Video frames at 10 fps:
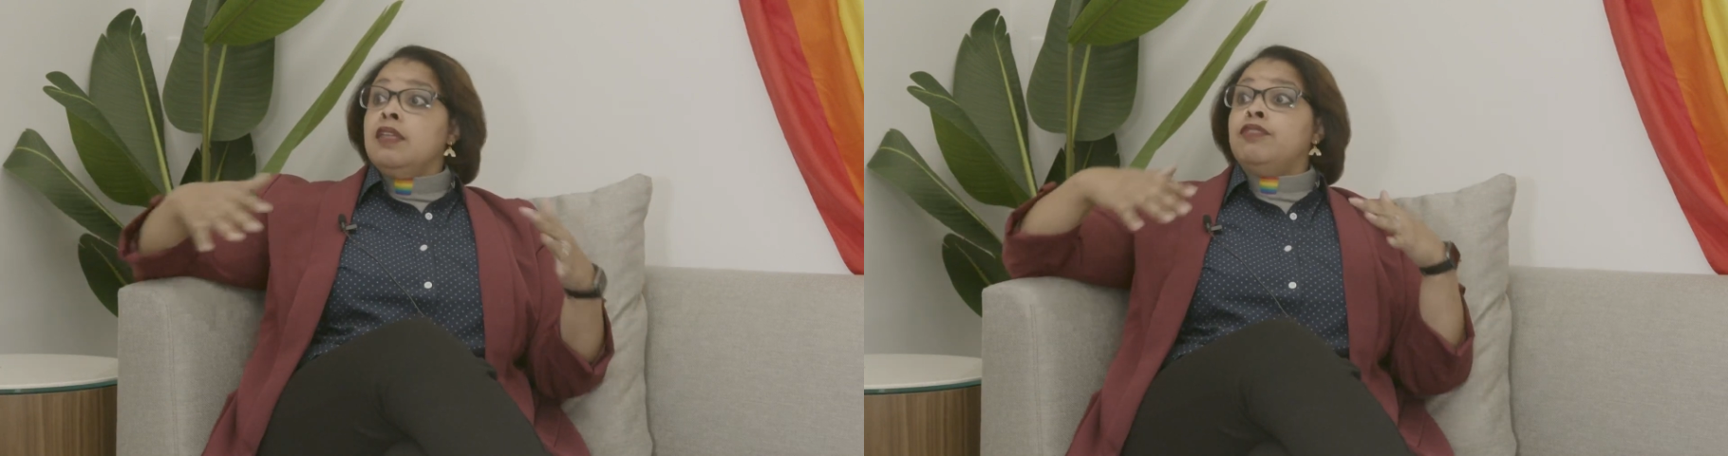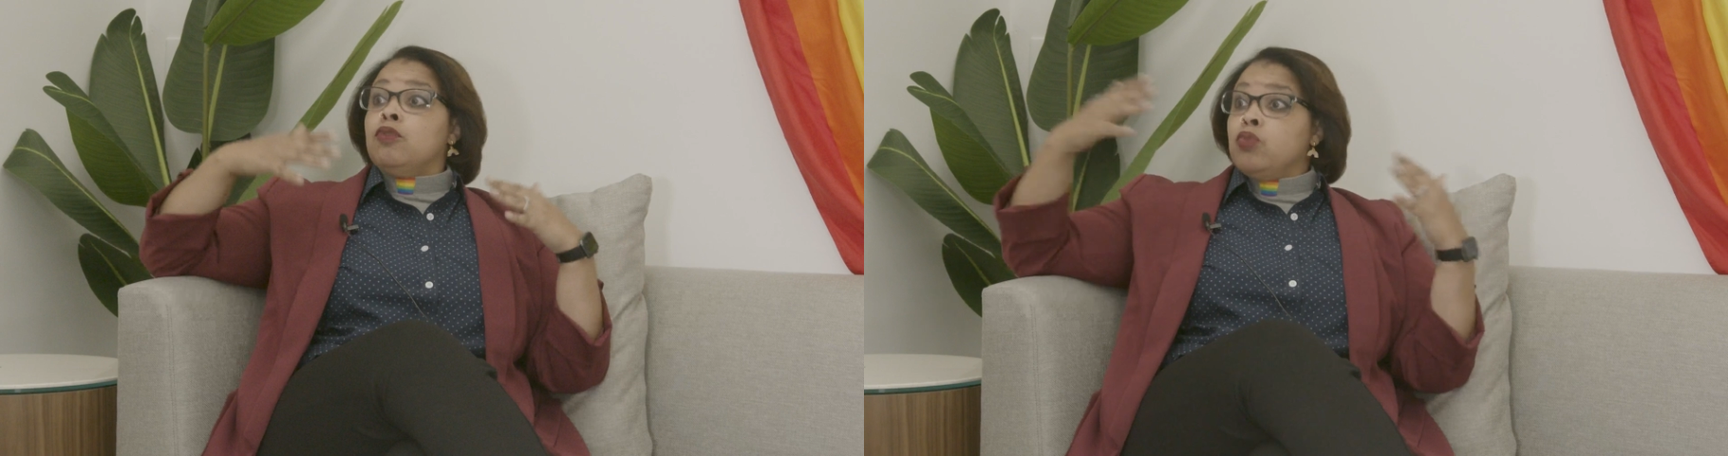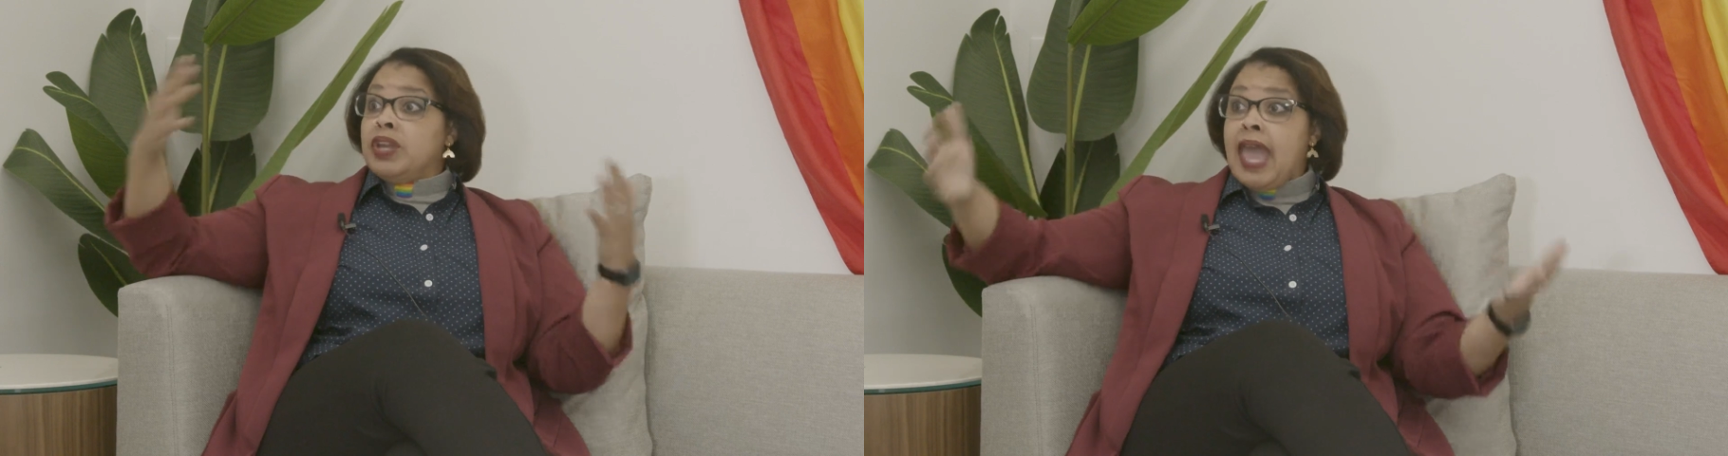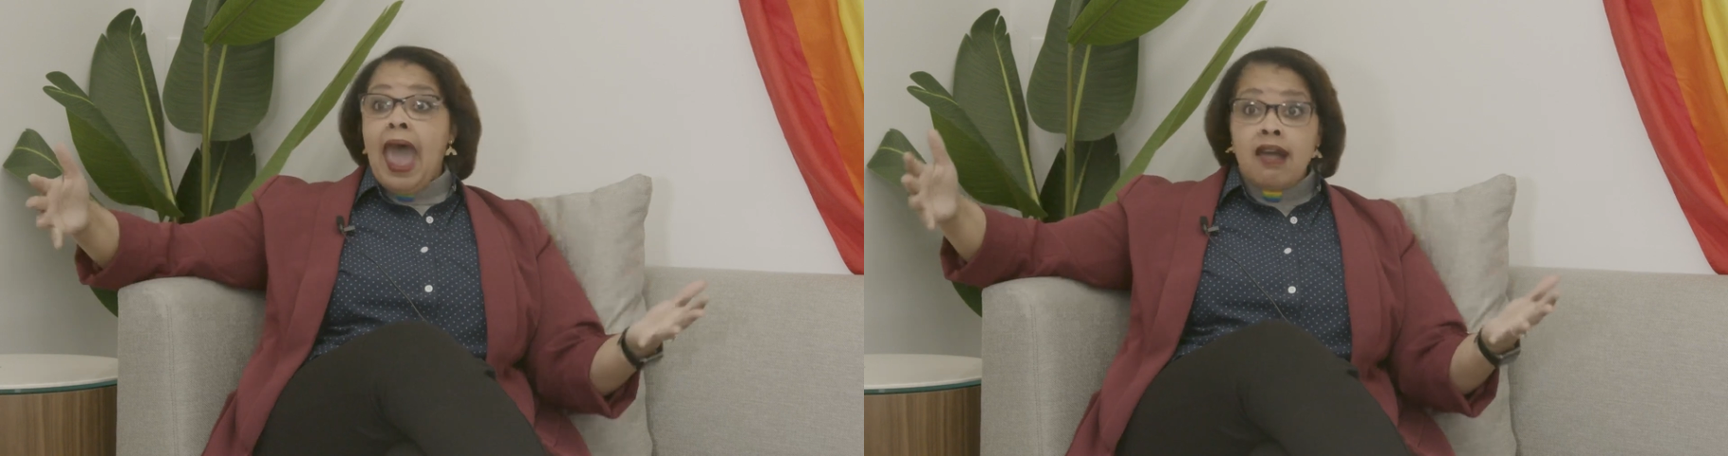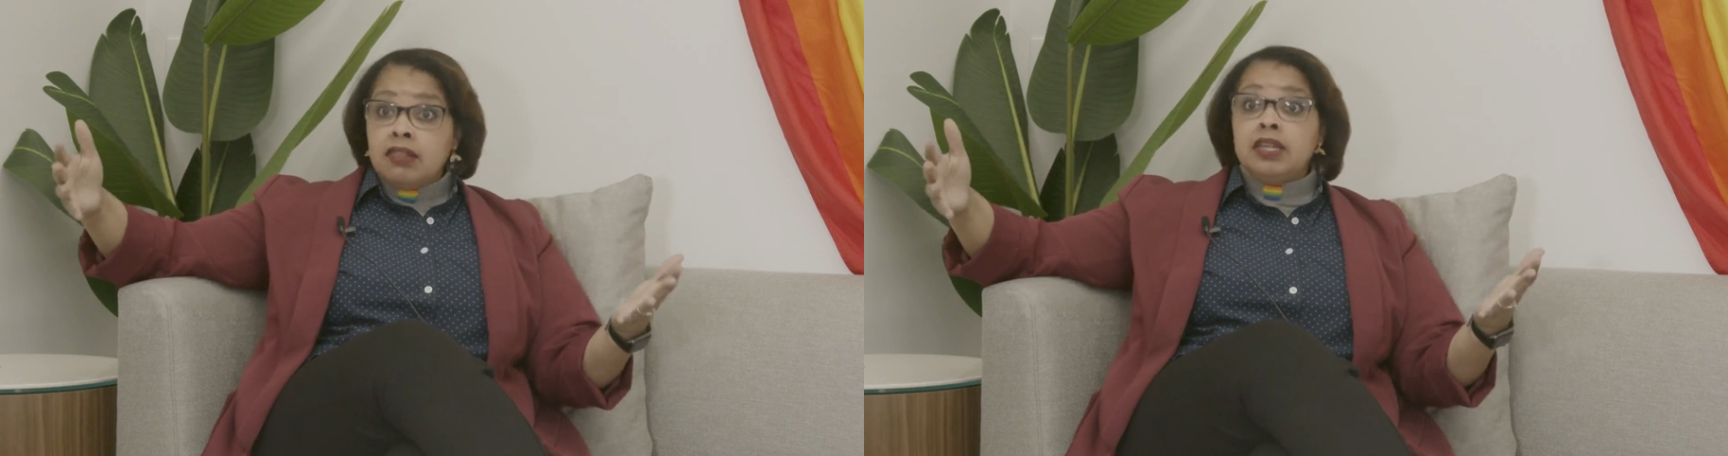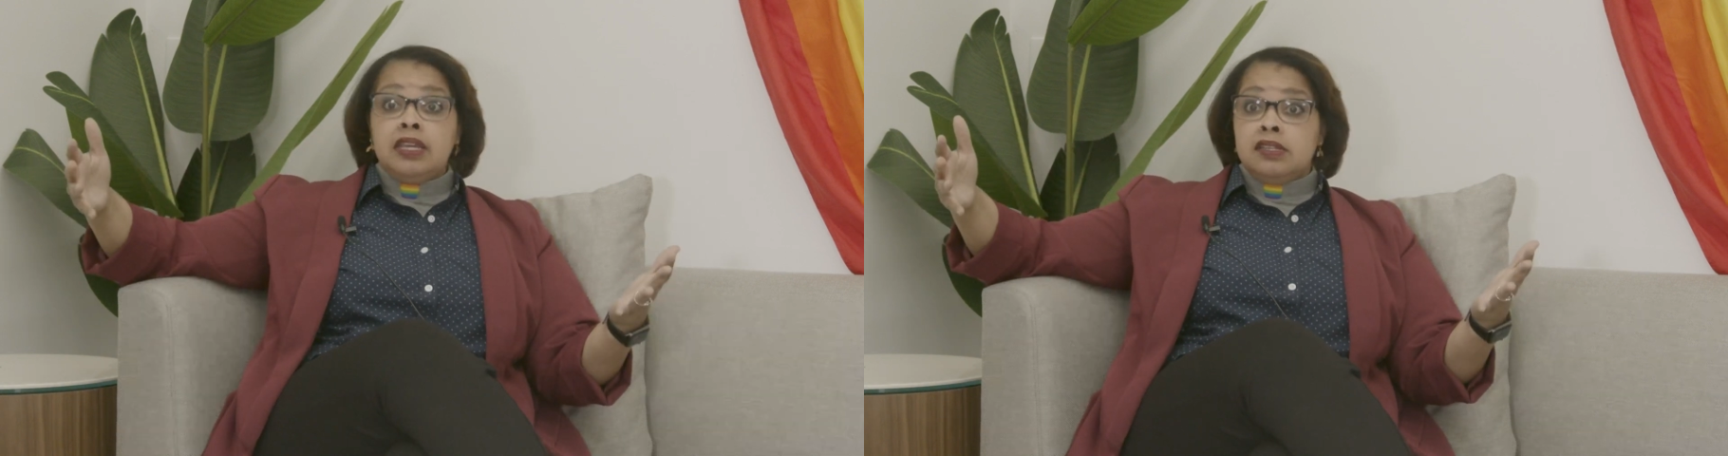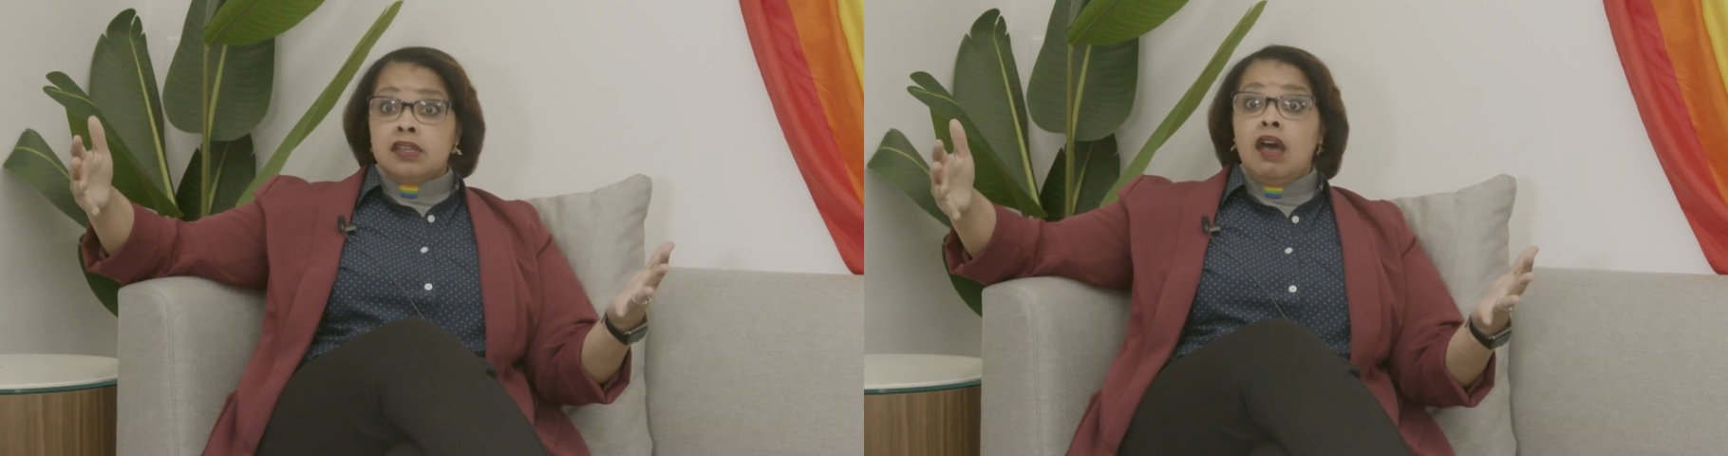the realities